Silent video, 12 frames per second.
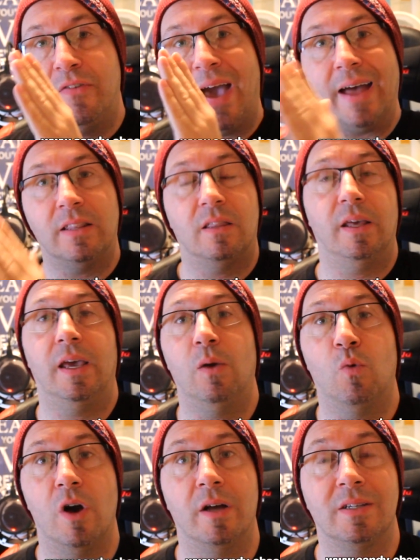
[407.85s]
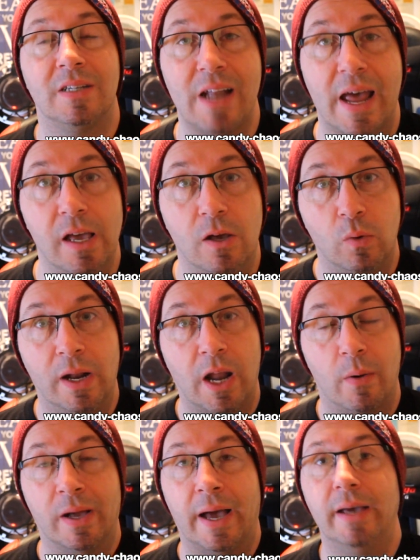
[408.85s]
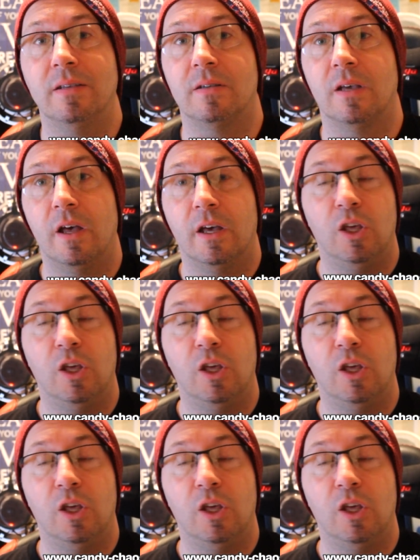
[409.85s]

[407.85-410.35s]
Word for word: if you add the word snake, all in lowercase,